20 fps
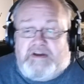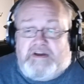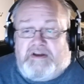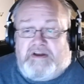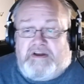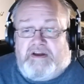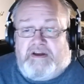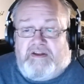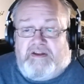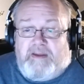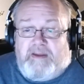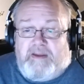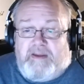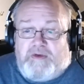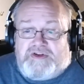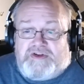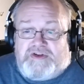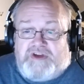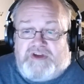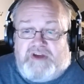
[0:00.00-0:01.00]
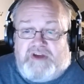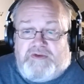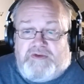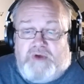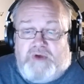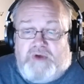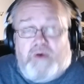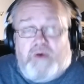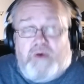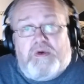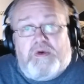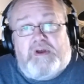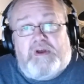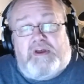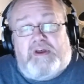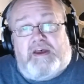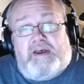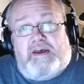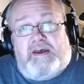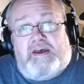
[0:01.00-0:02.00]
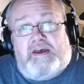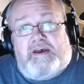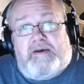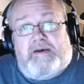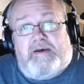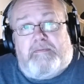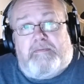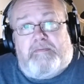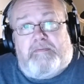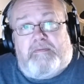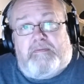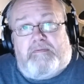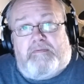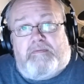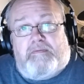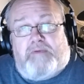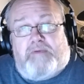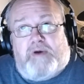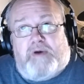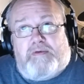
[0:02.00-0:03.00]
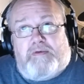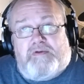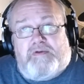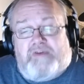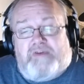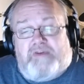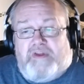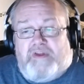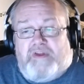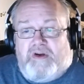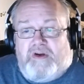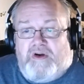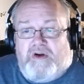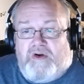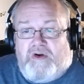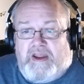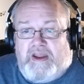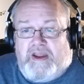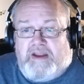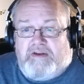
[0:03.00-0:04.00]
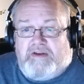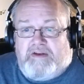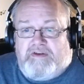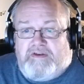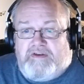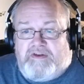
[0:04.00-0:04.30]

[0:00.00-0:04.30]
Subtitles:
That much I do know. Pop over there, and